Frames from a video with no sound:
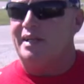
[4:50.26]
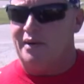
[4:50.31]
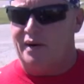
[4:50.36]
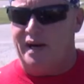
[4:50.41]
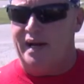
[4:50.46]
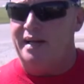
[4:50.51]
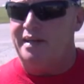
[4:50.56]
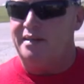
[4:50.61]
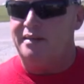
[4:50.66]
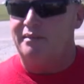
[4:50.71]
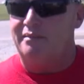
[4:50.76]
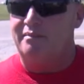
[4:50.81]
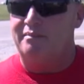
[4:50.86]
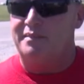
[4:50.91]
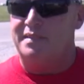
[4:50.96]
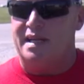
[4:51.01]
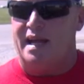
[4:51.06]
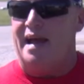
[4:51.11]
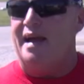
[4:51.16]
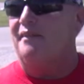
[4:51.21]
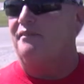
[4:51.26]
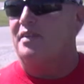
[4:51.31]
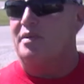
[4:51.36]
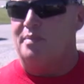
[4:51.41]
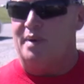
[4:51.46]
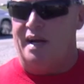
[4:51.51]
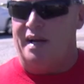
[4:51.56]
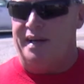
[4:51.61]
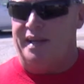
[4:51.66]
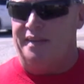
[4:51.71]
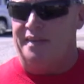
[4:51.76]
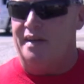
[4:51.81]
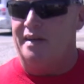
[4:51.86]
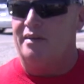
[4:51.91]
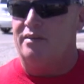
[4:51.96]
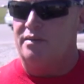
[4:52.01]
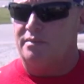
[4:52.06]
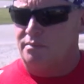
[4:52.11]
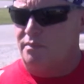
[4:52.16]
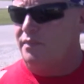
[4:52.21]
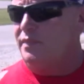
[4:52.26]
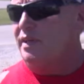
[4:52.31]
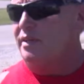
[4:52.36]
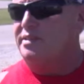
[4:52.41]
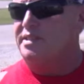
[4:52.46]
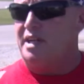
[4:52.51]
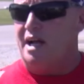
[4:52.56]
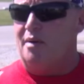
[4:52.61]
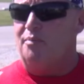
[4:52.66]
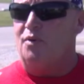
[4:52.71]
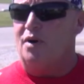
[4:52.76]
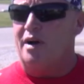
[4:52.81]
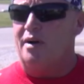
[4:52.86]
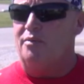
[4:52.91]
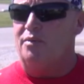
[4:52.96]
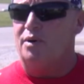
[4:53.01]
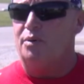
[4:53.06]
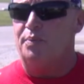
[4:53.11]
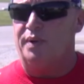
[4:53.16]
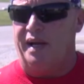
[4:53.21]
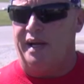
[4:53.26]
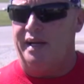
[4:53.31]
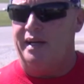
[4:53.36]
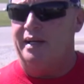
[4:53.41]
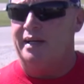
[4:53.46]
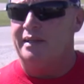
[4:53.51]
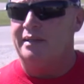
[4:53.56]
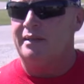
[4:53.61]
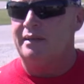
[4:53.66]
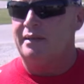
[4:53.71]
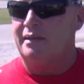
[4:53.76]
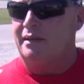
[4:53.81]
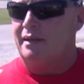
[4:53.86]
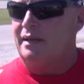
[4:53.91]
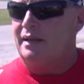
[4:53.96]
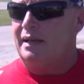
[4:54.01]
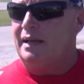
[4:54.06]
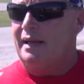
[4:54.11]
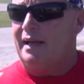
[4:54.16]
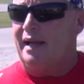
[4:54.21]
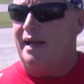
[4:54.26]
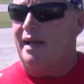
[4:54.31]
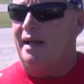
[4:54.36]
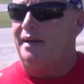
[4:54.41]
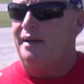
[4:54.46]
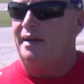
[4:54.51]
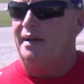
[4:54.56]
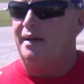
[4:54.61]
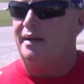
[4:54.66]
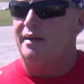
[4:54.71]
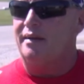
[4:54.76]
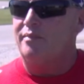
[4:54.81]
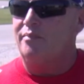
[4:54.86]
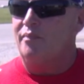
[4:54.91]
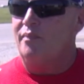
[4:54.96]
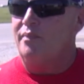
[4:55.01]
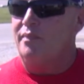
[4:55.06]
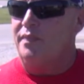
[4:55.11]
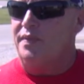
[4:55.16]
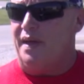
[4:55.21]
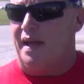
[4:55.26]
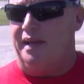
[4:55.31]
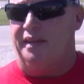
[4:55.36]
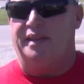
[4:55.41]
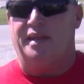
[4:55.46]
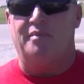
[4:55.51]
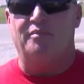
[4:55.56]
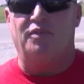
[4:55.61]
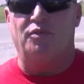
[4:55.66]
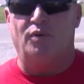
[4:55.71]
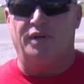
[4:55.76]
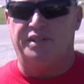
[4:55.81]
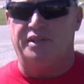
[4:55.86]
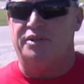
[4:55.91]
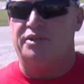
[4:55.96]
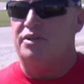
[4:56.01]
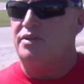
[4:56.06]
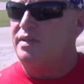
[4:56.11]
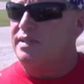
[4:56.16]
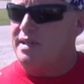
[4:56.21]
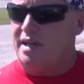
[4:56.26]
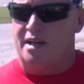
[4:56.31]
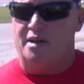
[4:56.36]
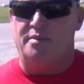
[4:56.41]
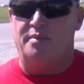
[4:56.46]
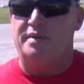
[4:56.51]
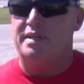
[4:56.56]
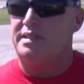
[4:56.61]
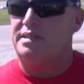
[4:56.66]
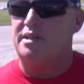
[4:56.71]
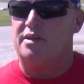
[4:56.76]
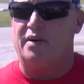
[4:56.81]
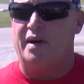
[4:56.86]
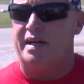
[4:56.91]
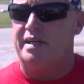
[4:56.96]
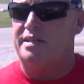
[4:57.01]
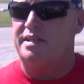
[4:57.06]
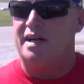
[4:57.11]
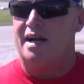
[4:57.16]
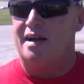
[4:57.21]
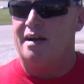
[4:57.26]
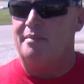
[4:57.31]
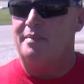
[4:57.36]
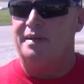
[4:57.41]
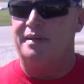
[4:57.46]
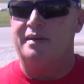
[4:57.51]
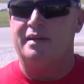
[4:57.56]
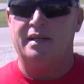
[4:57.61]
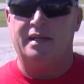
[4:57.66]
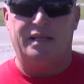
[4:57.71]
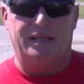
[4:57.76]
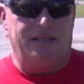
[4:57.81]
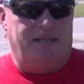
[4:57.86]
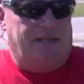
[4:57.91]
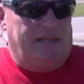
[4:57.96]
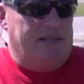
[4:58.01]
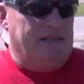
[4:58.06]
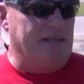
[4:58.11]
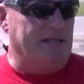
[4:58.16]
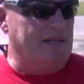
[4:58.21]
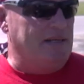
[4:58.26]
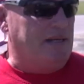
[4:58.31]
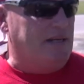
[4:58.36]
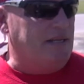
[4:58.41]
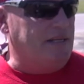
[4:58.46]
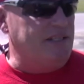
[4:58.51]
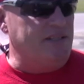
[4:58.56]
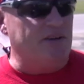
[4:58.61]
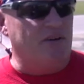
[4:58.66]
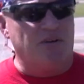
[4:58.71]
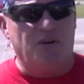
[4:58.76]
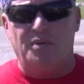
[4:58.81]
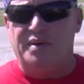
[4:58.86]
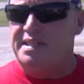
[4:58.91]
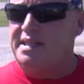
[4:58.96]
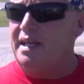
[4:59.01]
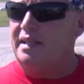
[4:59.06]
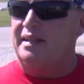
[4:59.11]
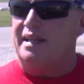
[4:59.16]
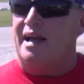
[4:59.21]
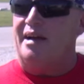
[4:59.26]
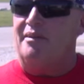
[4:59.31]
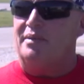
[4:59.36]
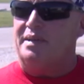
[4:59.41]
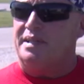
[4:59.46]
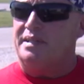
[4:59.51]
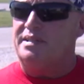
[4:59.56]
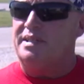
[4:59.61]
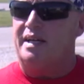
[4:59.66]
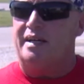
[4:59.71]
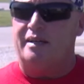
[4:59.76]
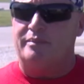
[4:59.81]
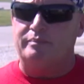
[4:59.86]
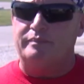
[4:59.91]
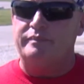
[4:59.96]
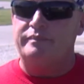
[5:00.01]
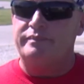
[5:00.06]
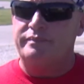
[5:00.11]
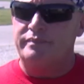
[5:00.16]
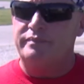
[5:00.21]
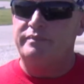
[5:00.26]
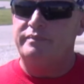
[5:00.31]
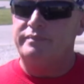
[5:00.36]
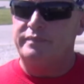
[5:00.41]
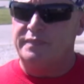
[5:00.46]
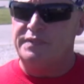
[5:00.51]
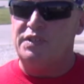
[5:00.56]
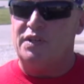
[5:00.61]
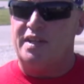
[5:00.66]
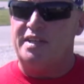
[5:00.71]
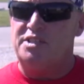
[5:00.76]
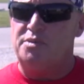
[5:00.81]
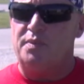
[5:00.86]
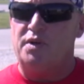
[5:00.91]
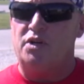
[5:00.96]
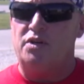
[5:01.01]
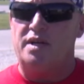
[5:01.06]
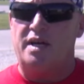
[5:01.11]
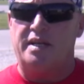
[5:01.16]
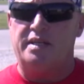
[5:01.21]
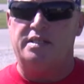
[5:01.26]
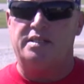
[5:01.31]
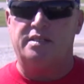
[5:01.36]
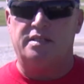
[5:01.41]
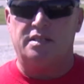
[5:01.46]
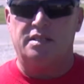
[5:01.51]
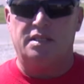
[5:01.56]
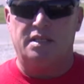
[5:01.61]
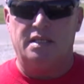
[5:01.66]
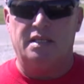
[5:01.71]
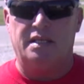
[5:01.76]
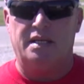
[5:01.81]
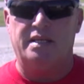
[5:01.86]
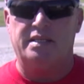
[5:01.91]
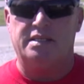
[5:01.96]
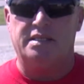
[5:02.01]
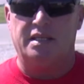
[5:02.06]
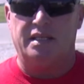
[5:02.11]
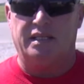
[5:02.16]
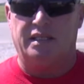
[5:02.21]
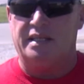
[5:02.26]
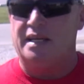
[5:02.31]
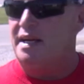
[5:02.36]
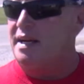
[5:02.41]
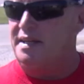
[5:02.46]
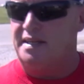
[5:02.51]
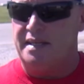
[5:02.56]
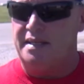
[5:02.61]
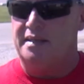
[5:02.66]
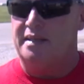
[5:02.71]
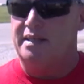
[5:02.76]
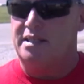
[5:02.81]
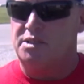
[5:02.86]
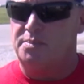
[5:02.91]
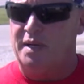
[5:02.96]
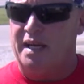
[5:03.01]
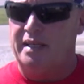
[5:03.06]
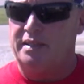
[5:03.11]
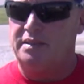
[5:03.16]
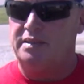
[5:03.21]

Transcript: great to everybody. They'll stop while we're painting and thank them for what they're doing, tell them it's a great job. And you don't always get that with a job. So it's been a nice thing that I didn't expect.